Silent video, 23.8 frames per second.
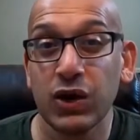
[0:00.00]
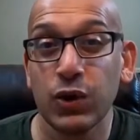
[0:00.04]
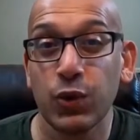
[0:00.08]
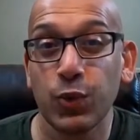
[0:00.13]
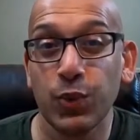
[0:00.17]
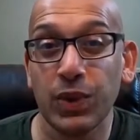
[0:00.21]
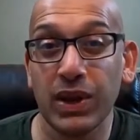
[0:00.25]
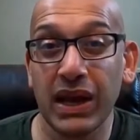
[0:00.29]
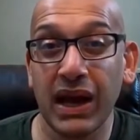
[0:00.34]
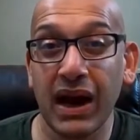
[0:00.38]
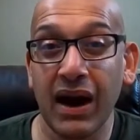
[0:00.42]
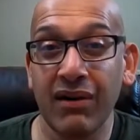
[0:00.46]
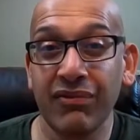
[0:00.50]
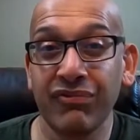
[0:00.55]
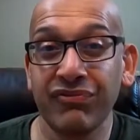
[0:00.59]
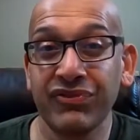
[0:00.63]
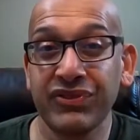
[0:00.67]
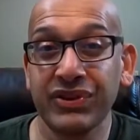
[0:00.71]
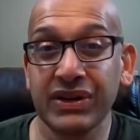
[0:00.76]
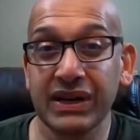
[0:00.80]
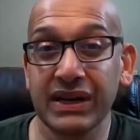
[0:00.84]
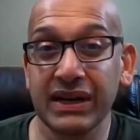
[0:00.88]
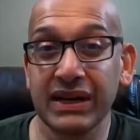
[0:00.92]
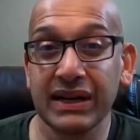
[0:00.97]
We
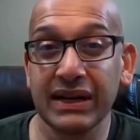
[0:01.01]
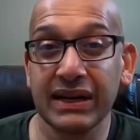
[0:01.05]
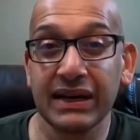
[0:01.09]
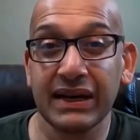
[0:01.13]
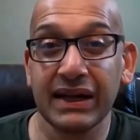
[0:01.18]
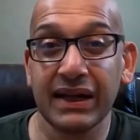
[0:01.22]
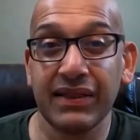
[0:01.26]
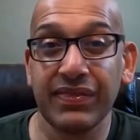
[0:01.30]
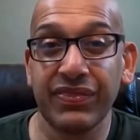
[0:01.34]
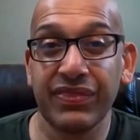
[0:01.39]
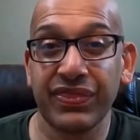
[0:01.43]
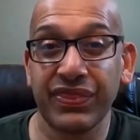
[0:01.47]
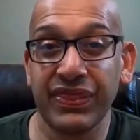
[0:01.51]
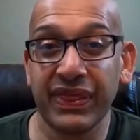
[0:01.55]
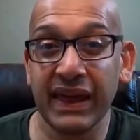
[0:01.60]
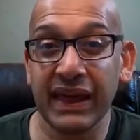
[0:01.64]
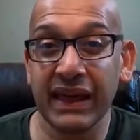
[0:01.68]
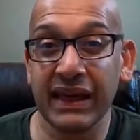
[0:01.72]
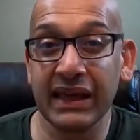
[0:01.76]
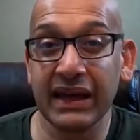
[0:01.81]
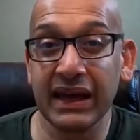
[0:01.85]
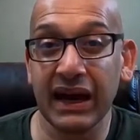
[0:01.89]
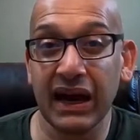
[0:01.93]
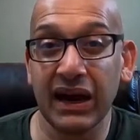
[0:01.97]
often
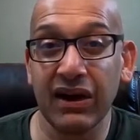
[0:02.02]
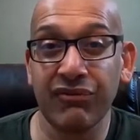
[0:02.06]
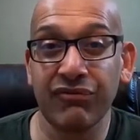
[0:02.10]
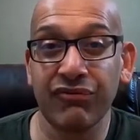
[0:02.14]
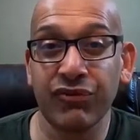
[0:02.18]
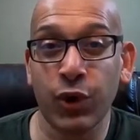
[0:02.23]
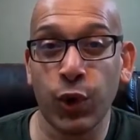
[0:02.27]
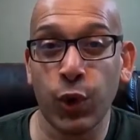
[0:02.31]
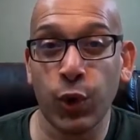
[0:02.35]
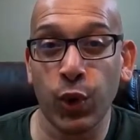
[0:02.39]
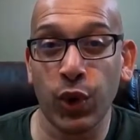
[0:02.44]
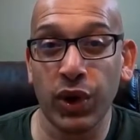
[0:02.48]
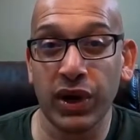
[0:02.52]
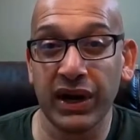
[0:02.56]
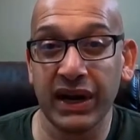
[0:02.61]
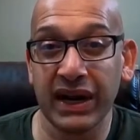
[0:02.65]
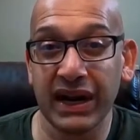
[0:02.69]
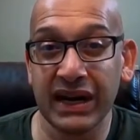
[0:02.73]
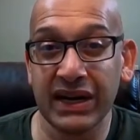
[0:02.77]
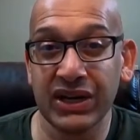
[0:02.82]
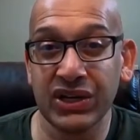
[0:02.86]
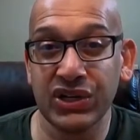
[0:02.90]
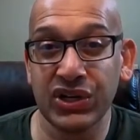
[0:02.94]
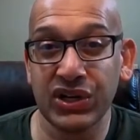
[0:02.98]
think of
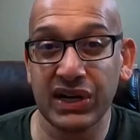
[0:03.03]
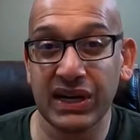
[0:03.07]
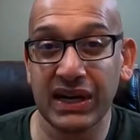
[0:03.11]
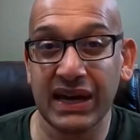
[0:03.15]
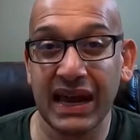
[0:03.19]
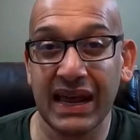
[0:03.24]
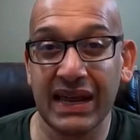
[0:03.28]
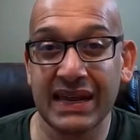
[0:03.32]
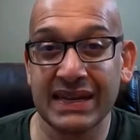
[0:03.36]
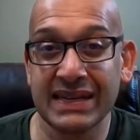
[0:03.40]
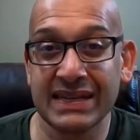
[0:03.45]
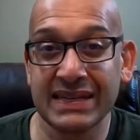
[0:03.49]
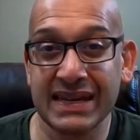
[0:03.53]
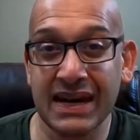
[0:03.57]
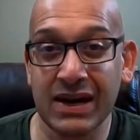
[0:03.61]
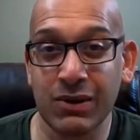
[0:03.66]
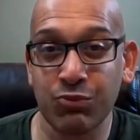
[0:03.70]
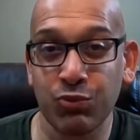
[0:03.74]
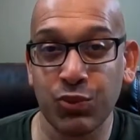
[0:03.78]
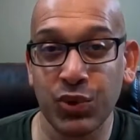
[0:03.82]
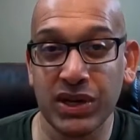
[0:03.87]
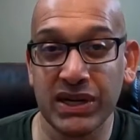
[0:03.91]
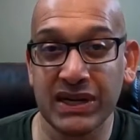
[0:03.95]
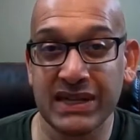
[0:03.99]
coordination as
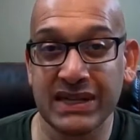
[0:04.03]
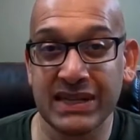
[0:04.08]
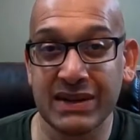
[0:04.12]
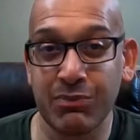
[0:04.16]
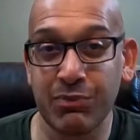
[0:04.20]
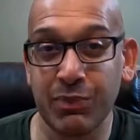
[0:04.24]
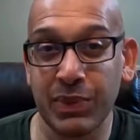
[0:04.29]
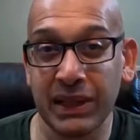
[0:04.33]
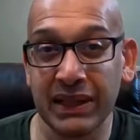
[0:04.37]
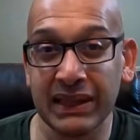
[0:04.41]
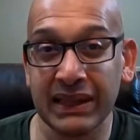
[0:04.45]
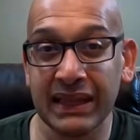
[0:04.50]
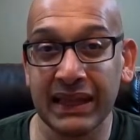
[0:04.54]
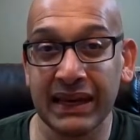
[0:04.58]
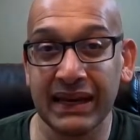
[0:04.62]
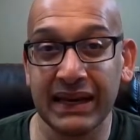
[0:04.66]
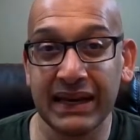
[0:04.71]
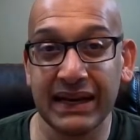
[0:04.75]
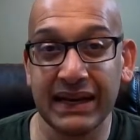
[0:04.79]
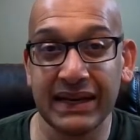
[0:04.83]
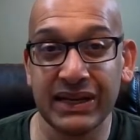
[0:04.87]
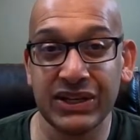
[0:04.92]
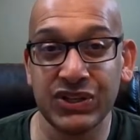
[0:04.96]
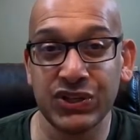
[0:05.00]
someone's
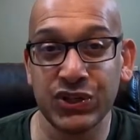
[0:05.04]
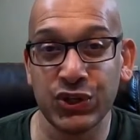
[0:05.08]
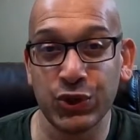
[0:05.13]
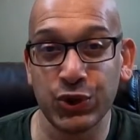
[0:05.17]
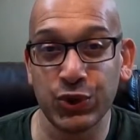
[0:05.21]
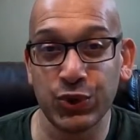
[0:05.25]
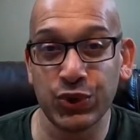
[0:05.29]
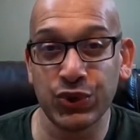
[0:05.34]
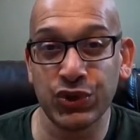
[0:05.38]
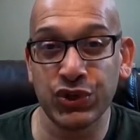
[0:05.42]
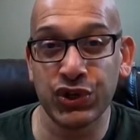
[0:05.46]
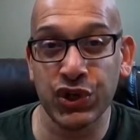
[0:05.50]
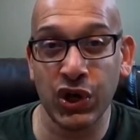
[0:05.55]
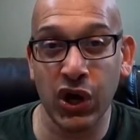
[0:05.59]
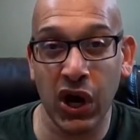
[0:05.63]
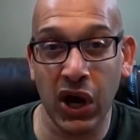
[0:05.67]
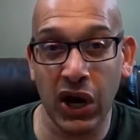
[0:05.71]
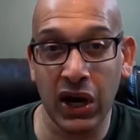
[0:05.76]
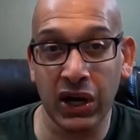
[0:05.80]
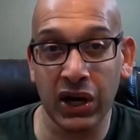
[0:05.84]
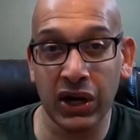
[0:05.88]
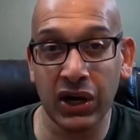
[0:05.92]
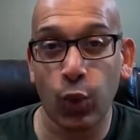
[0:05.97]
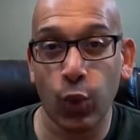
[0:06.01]
ability to
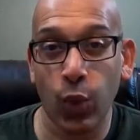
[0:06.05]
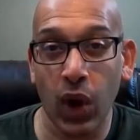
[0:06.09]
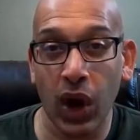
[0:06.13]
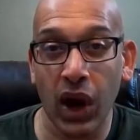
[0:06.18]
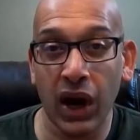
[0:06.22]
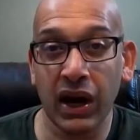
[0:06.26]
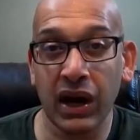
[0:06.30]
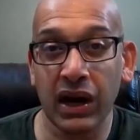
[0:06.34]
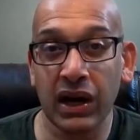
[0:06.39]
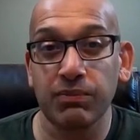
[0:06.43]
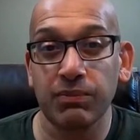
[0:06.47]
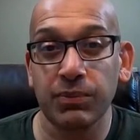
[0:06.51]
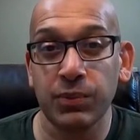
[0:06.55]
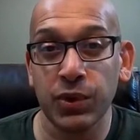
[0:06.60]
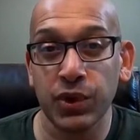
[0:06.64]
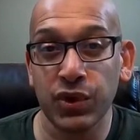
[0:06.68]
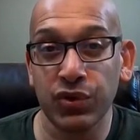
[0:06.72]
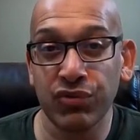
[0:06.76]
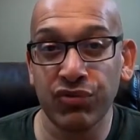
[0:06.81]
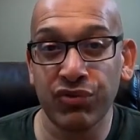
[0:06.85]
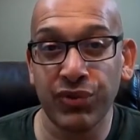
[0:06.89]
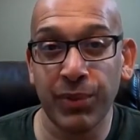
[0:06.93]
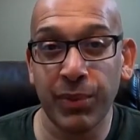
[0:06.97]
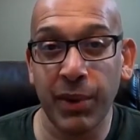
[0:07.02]
talk, walk,
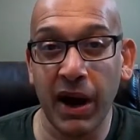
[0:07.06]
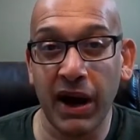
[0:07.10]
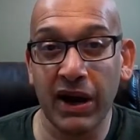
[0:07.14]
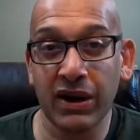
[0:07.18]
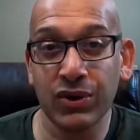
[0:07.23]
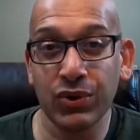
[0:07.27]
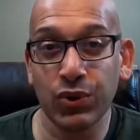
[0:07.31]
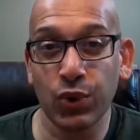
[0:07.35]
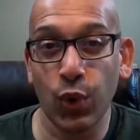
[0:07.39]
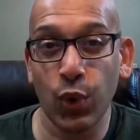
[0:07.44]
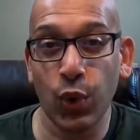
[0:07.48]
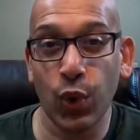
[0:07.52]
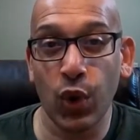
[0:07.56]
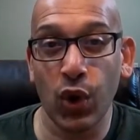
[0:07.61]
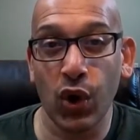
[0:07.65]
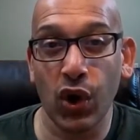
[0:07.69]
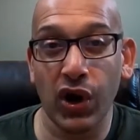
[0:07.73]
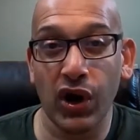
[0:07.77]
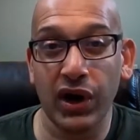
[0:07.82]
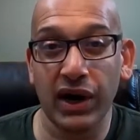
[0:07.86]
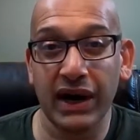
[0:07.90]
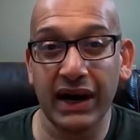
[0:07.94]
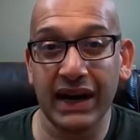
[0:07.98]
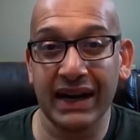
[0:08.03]
move about,
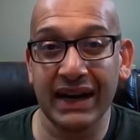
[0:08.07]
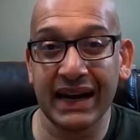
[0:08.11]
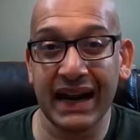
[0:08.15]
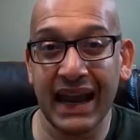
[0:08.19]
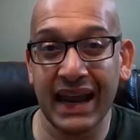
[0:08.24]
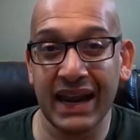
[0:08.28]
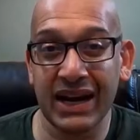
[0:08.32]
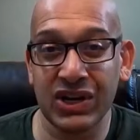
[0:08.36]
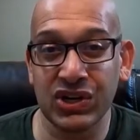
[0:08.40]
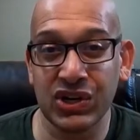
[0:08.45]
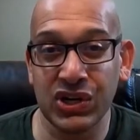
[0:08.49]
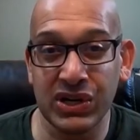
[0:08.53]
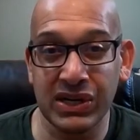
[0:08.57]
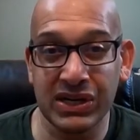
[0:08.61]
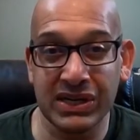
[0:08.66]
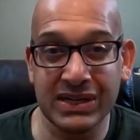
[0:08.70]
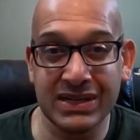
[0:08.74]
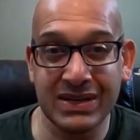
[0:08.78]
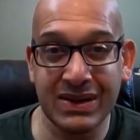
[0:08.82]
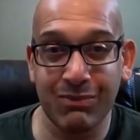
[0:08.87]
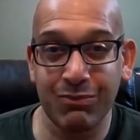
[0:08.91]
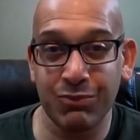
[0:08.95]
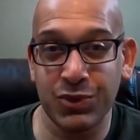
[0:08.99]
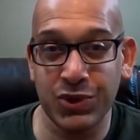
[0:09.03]
or engage in
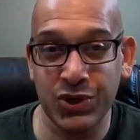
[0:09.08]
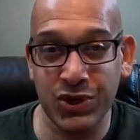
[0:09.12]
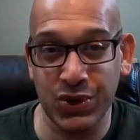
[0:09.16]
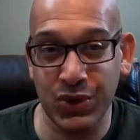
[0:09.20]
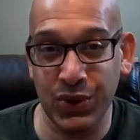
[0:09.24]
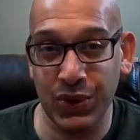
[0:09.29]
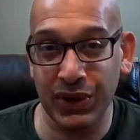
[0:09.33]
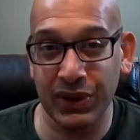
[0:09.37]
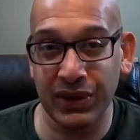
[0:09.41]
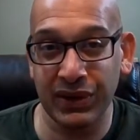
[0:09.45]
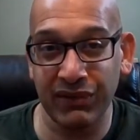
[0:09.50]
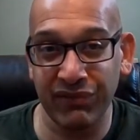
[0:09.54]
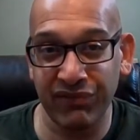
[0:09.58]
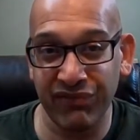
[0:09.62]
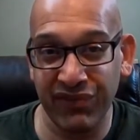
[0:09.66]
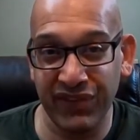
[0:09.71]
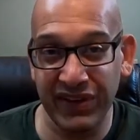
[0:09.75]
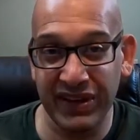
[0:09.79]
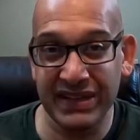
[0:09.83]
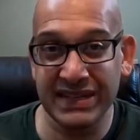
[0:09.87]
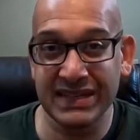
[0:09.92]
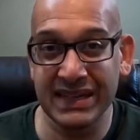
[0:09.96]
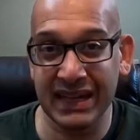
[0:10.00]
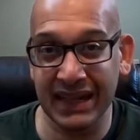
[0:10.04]
some sort of
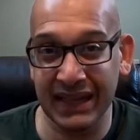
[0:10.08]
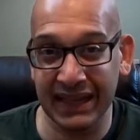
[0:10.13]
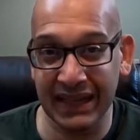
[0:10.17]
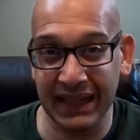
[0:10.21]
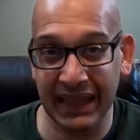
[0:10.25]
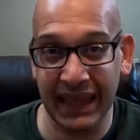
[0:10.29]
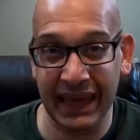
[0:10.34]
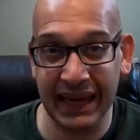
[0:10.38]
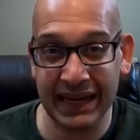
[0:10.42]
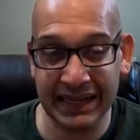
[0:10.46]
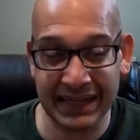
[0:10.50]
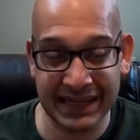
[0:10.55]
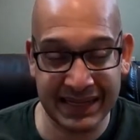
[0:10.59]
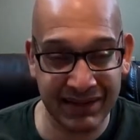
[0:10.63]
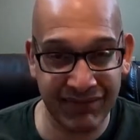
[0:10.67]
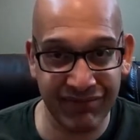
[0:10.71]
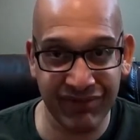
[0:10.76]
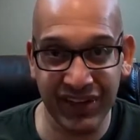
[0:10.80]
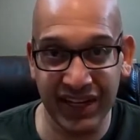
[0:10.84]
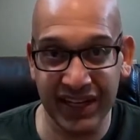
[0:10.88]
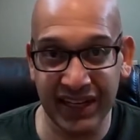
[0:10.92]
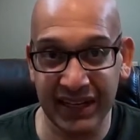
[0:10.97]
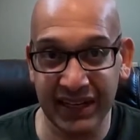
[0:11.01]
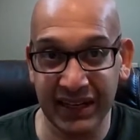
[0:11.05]
physical
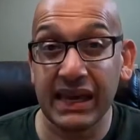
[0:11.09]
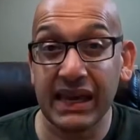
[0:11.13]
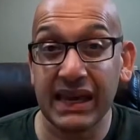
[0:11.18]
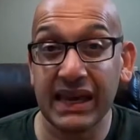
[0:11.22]
activity.